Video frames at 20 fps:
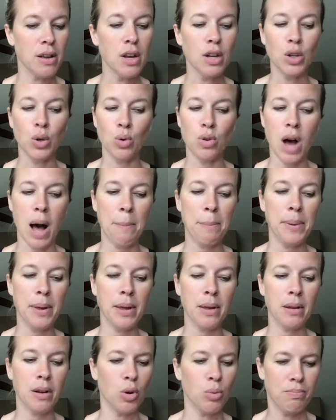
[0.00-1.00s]
You
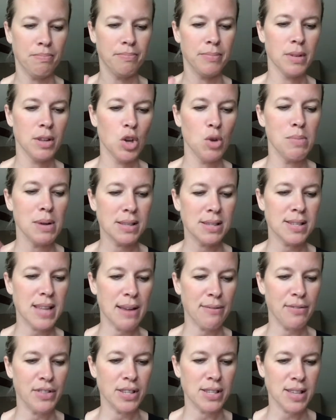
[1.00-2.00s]
must
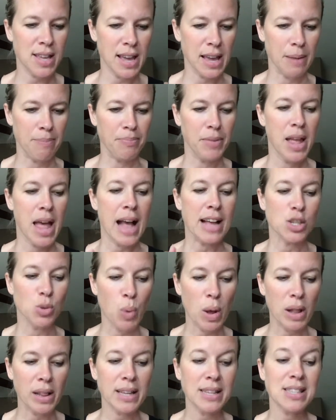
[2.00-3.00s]
save the skin, as
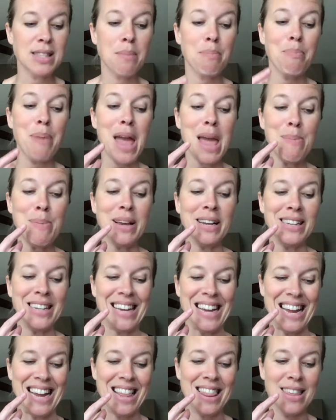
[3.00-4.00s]
well as the baby
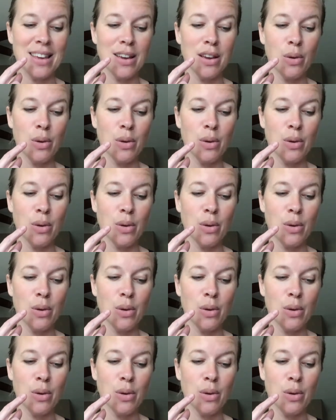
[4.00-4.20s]
teeth,